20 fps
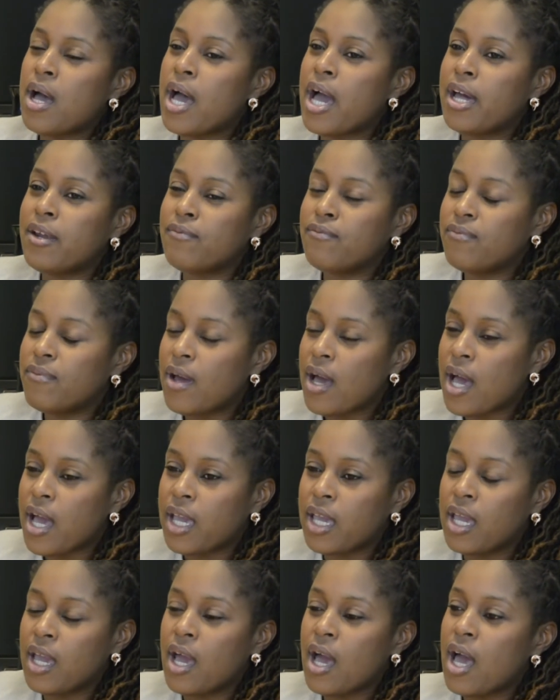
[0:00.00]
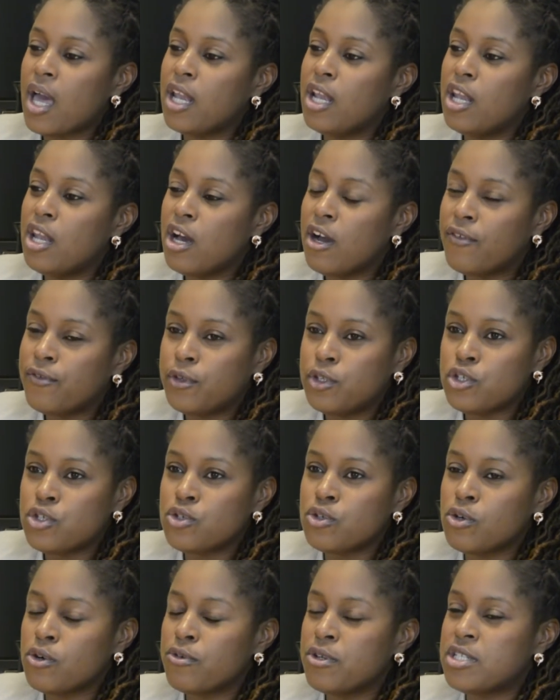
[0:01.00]
I love the
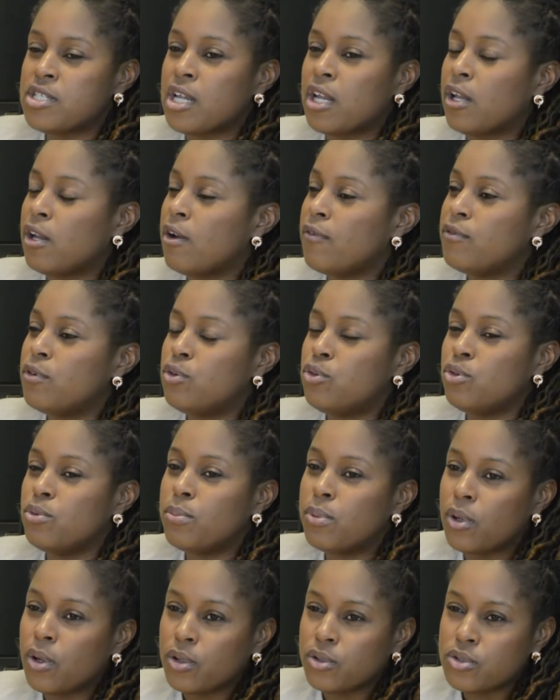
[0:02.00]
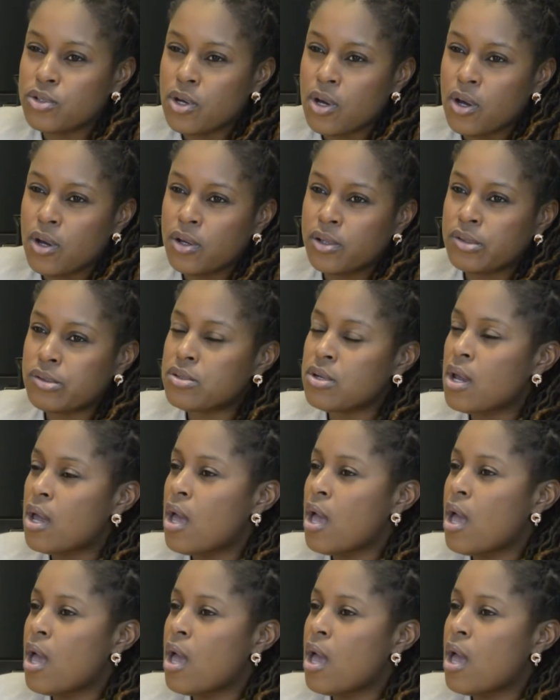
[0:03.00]
stories. I love the double entendre.